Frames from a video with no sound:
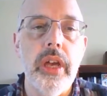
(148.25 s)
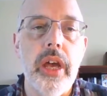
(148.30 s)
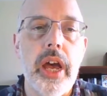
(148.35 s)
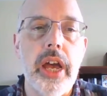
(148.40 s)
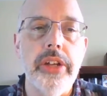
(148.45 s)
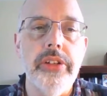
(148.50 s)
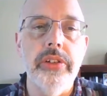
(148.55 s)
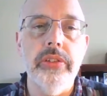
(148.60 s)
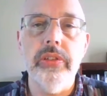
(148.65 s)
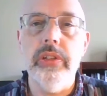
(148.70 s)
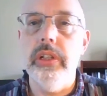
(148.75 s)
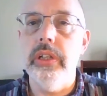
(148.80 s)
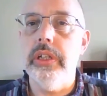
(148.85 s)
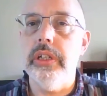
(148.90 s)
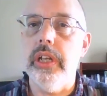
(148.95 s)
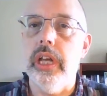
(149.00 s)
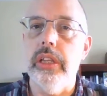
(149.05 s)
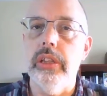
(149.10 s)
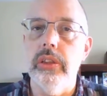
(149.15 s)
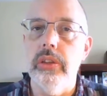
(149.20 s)
I just
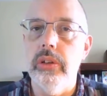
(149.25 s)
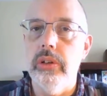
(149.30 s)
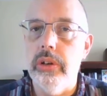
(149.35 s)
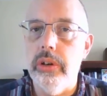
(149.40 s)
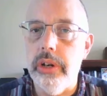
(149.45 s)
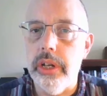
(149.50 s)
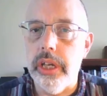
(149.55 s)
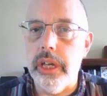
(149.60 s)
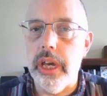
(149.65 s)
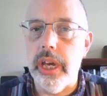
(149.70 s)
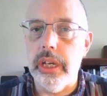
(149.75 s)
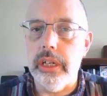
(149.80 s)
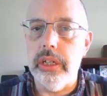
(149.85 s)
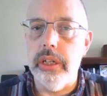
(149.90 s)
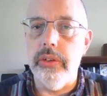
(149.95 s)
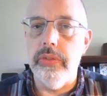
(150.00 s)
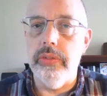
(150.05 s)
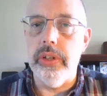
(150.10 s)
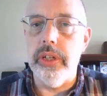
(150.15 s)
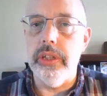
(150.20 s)
clicked on learning
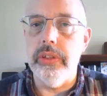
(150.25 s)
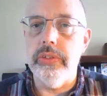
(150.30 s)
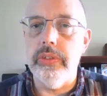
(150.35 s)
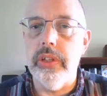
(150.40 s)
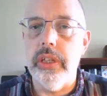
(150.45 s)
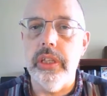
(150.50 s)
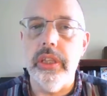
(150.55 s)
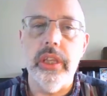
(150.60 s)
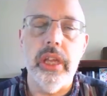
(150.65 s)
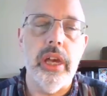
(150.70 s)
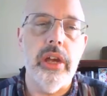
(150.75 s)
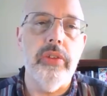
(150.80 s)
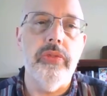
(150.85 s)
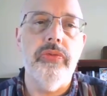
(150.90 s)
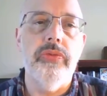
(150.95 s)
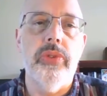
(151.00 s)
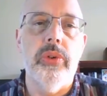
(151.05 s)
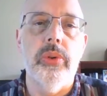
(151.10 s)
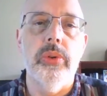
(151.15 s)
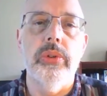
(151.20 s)
activities in that
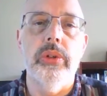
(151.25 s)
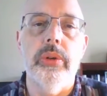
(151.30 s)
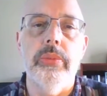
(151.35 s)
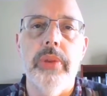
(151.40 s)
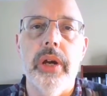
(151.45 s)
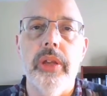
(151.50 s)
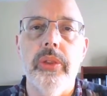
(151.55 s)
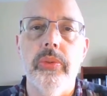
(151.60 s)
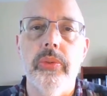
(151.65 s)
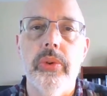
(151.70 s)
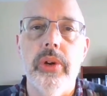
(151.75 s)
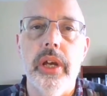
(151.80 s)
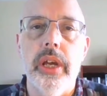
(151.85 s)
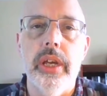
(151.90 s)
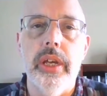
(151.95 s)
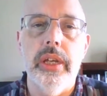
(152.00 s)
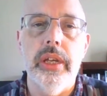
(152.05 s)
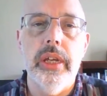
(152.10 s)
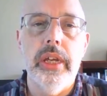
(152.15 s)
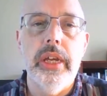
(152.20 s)
folder, by the
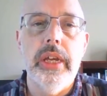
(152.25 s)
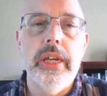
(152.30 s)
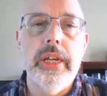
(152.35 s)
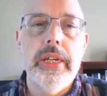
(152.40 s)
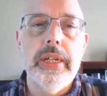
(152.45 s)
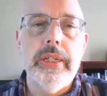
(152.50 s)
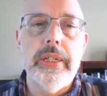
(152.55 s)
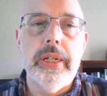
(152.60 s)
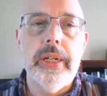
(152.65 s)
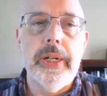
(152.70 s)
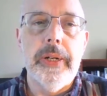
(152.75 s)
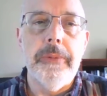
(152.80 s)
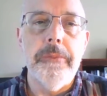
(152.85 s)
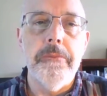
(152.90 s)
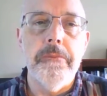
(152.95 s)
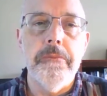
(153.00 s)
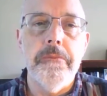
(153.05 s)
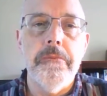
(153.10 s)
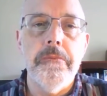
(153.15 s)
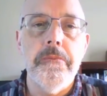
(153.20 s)
way.
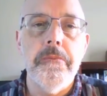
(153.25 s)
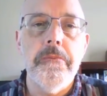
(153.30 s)
Um,